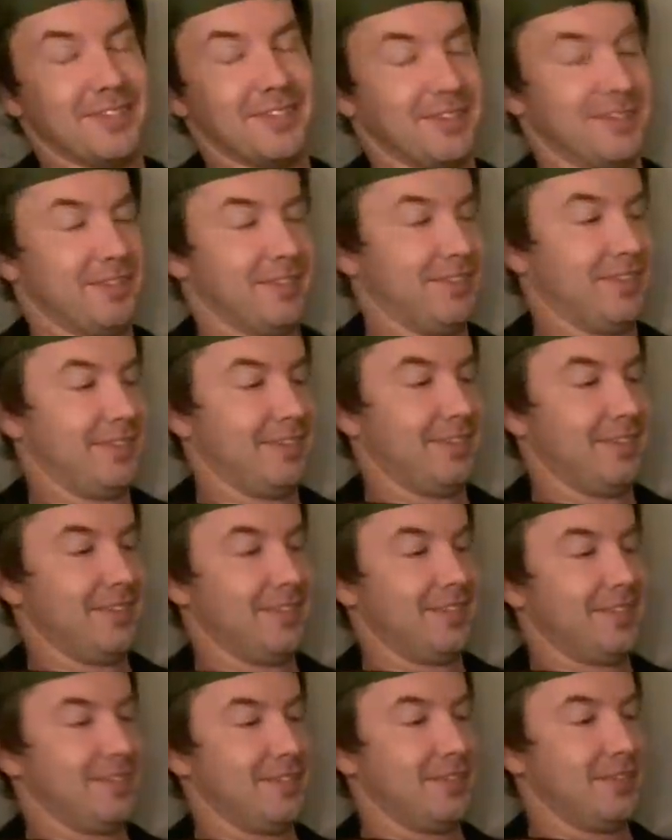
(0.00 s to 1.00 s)
He just like
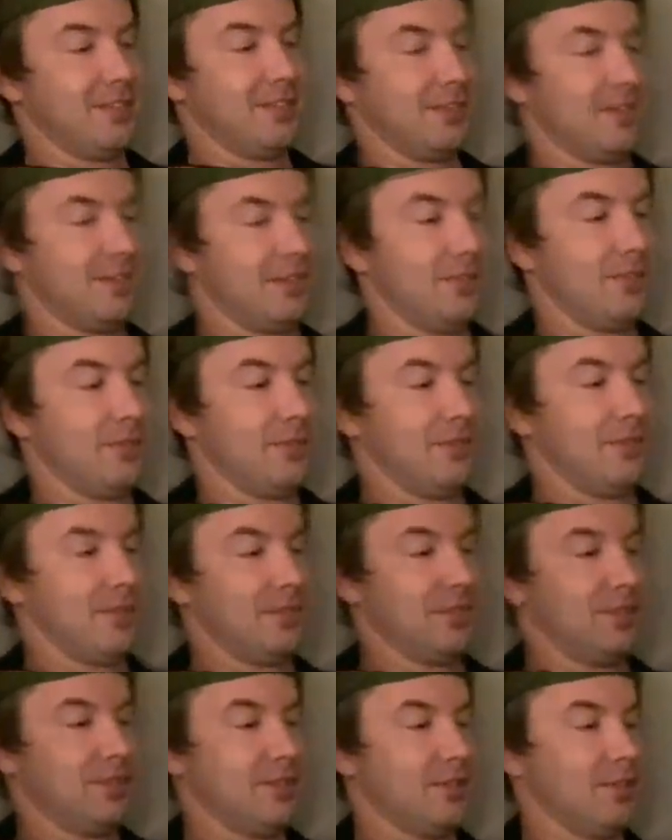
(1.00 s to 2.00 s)

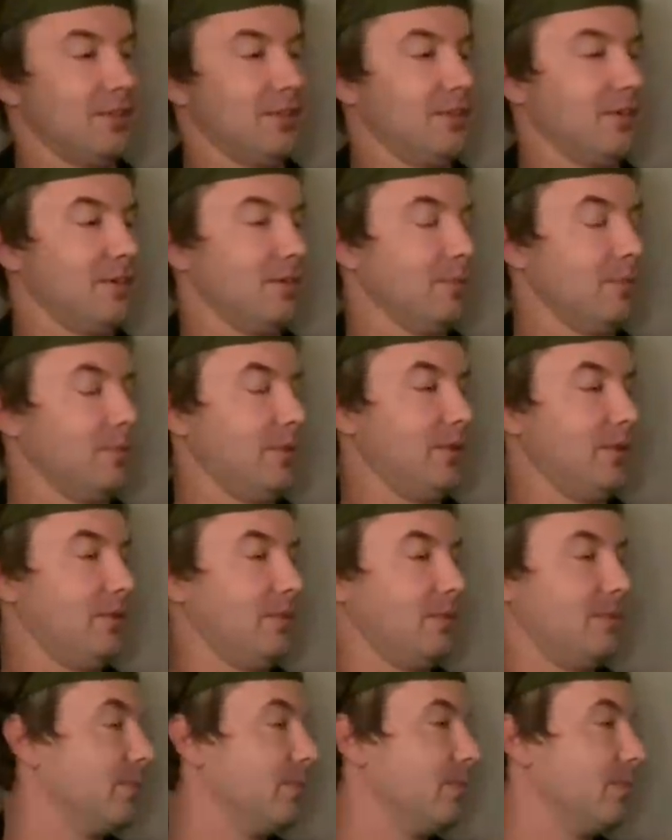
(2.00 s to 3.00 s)
jumped up
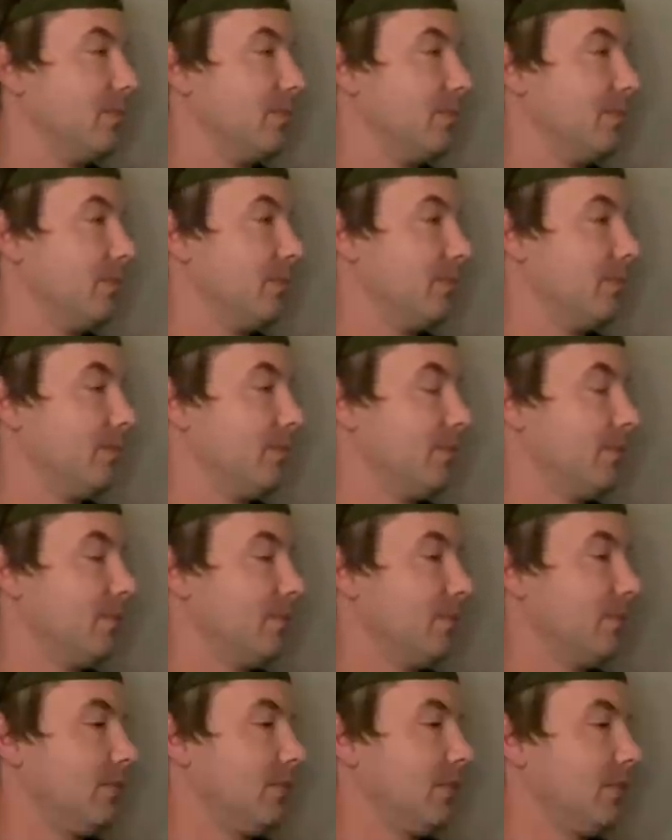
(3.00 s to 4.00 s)
on Eric's
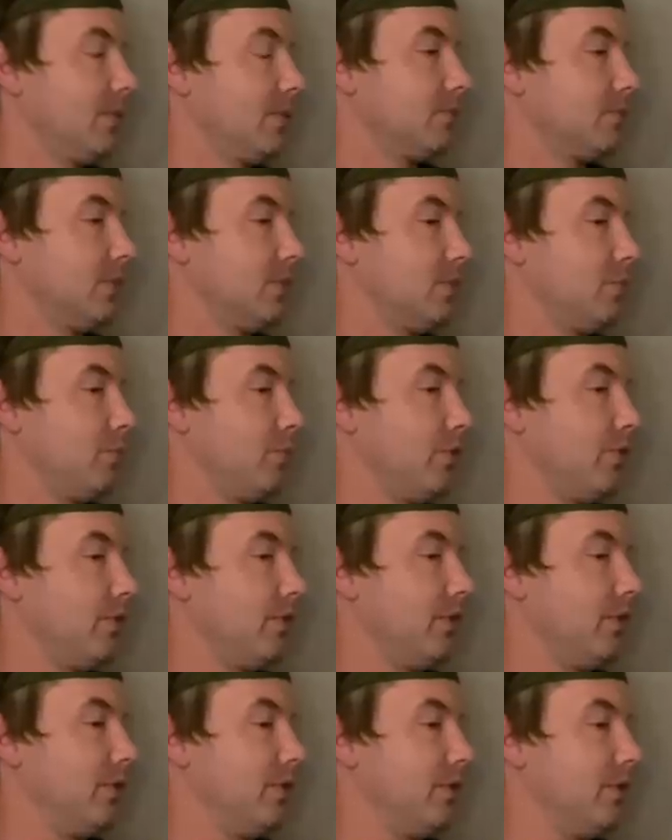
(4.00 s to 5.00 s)
lap. He's
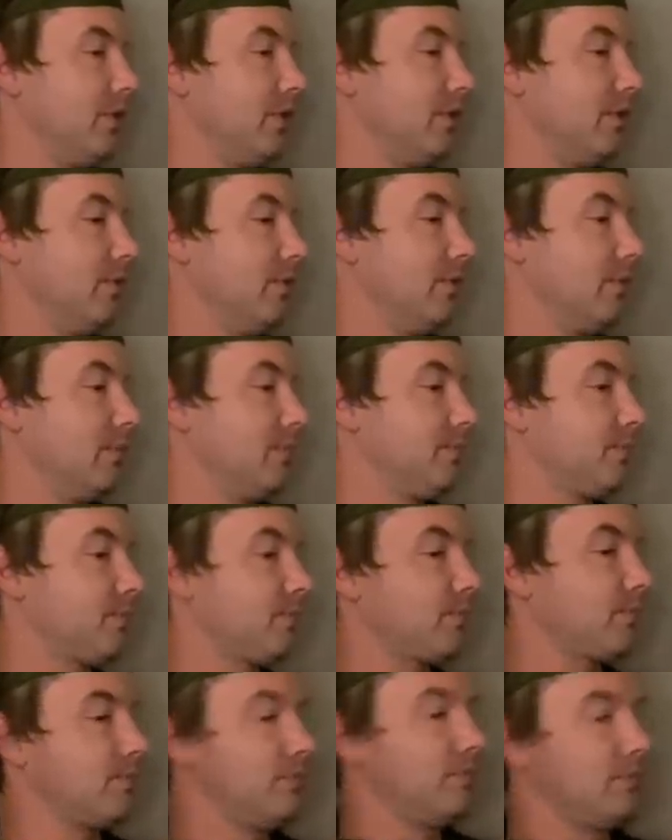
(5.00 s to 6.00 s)
purring. He's
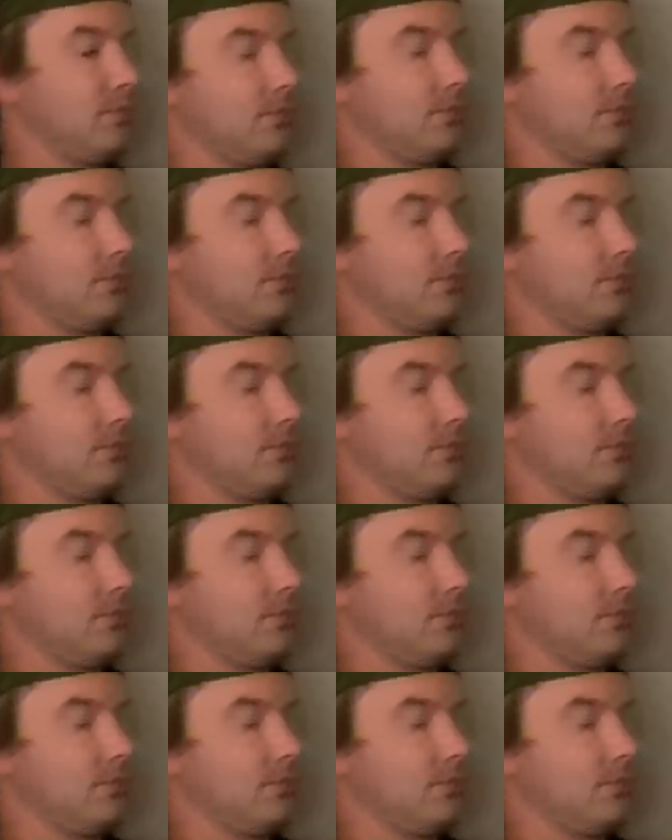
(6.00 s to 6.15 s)
purring.